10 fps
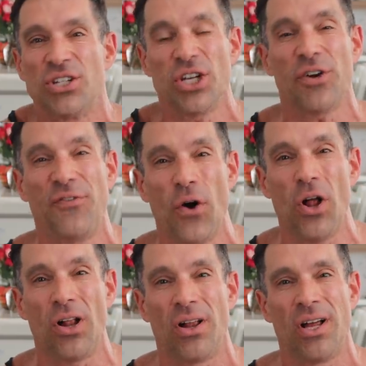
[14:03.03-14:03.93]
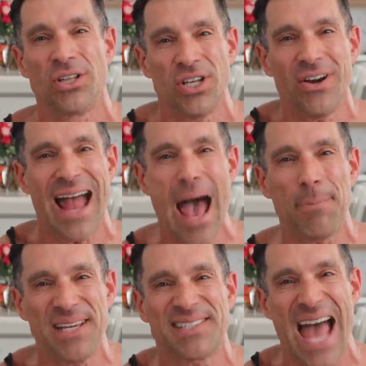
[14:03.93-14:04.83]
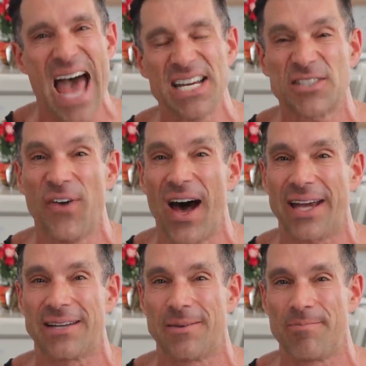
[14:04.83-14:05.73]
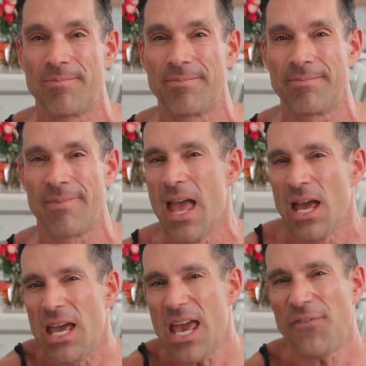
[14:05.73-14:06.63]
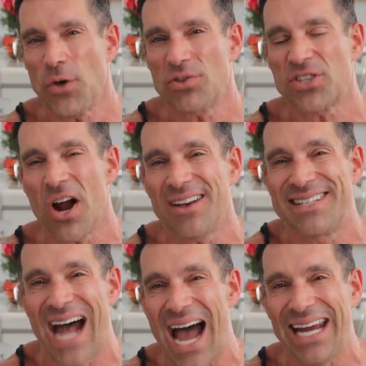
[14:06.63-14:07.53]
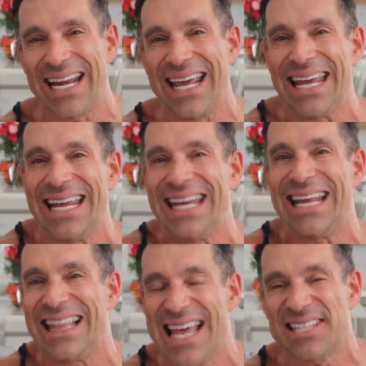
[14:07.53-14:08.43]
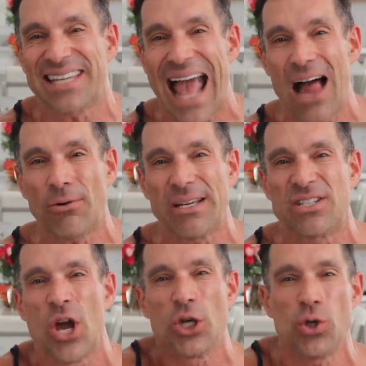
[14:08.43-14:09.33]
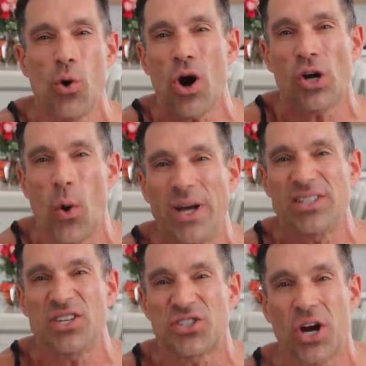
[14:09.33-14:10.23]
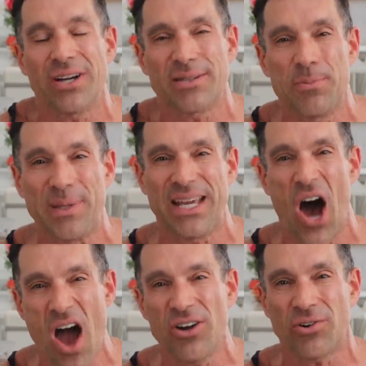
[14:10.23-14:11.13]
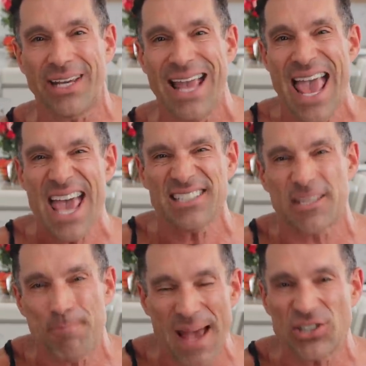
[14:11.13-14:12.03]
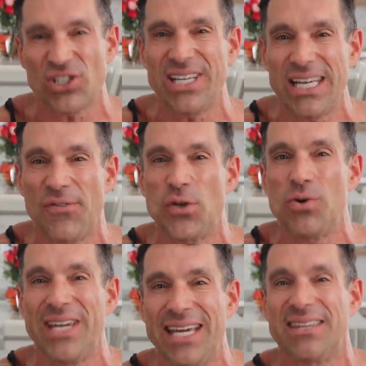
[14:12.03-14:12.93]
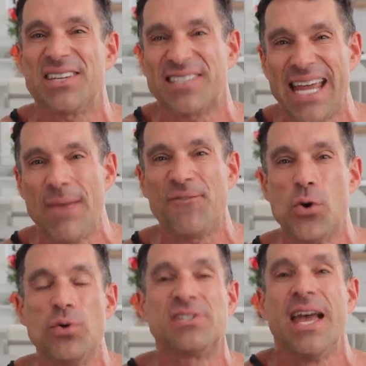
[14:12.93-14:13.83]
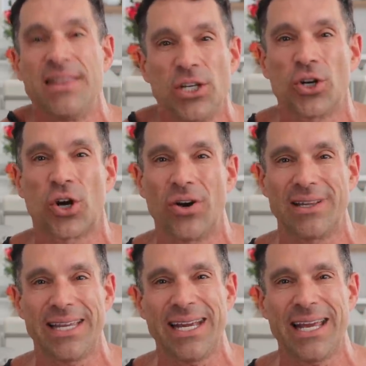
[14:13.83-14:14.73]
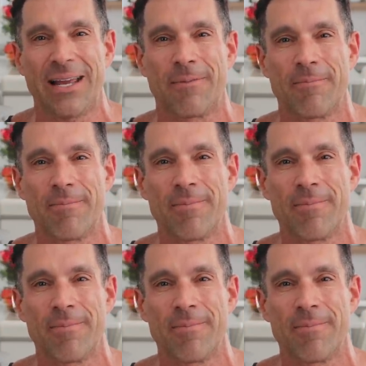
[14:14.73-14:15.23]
till you're full, till you're happy, satisfied. If you start dieting and eating less calories, you are going to start to be hungry, especially if you eat the same foods that you're currently eating.